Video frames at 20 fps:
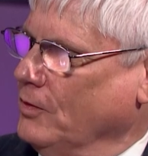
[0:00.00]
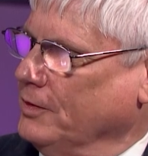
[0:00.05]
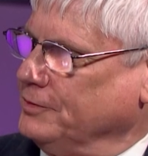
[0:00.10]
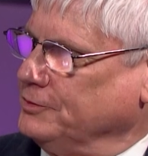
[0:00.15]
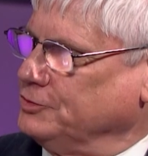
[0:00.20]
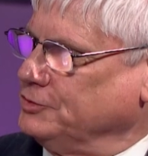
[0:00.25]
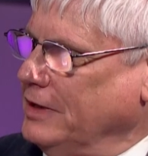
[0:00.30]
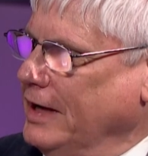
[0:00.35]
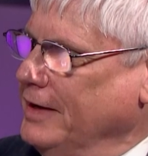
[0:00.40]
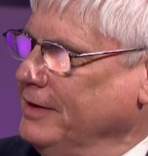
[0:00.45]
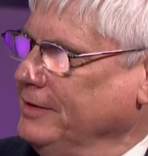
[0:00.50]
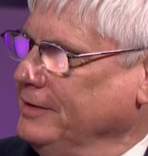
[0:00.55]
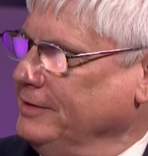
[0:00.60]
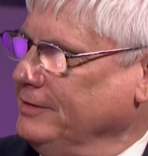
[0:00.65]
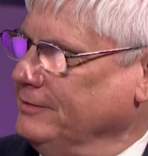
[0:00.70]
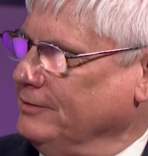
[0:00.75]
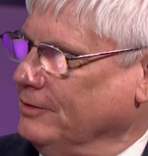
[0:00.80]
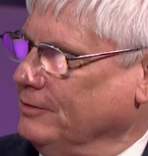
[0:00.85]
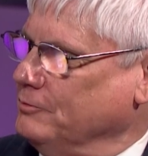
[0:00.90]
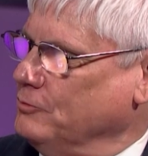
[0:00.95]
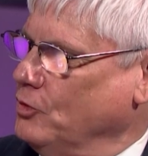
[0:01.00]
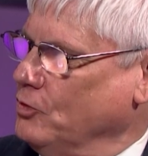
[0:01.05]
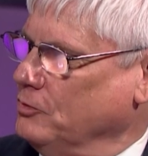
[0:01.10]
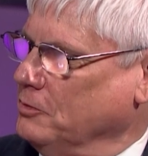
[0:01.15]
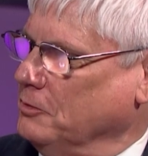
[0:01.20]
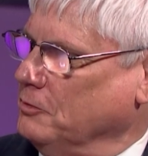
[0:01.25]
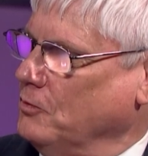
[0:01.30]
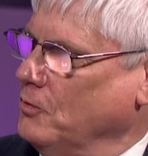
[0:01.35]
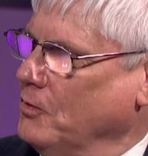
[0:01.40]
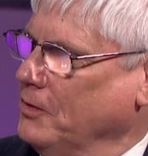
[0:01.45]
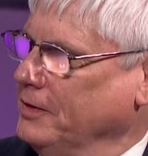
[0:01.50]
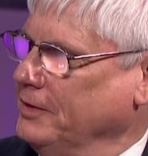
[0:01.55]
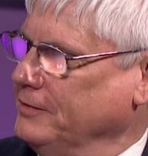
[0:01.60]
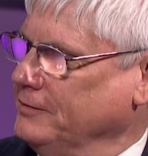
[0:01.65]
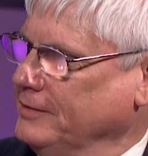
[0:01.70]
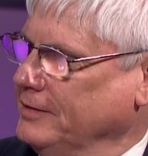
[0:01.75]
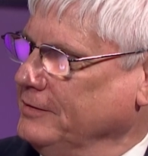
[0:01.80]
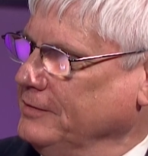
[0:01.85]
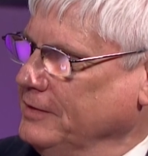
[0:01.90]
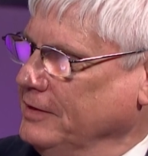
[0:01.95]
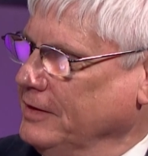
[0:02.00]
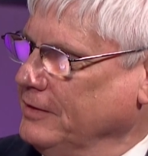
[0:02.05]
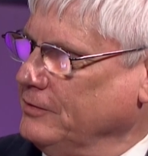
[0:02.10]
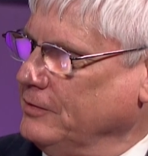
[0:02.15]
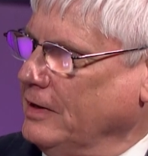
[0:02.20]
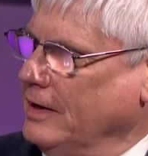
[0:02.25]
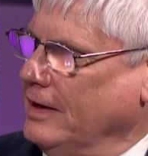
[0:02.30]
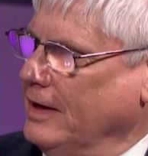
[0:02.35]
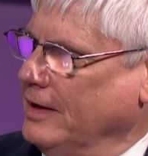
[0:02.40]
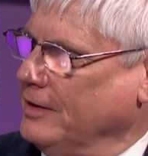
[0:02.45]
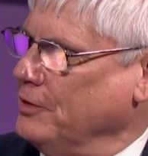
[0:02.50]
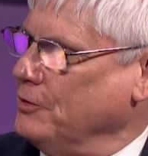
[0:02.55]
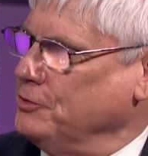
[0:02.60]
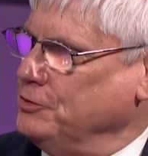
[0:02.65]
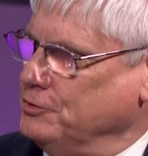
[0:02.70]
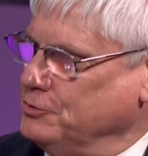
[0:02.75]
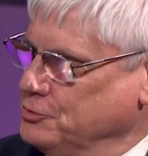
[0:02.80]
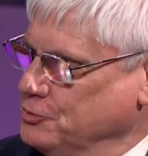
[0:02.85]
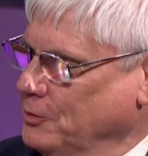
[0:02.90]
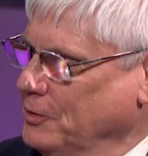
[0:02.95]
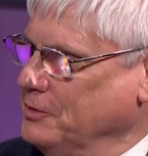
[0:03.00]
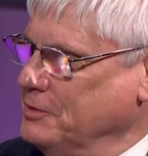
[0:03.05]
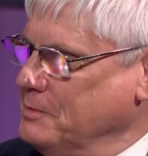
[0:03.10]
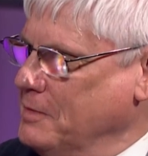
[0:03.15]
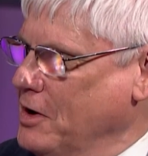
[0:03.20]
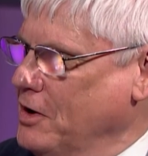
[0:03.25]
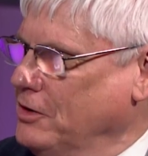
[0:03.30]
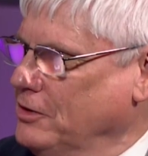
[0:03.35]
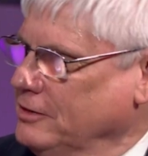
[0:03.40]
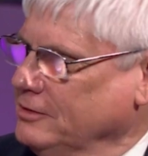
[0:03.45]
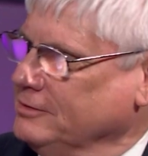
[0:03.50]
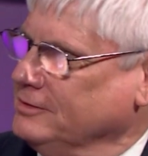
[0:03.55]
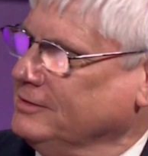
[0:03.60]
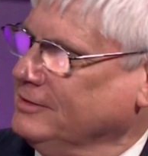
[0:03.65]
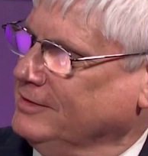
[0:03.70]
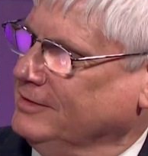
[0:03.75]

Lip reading: exciting or more rewarding than the other? I know you enjoyed them all.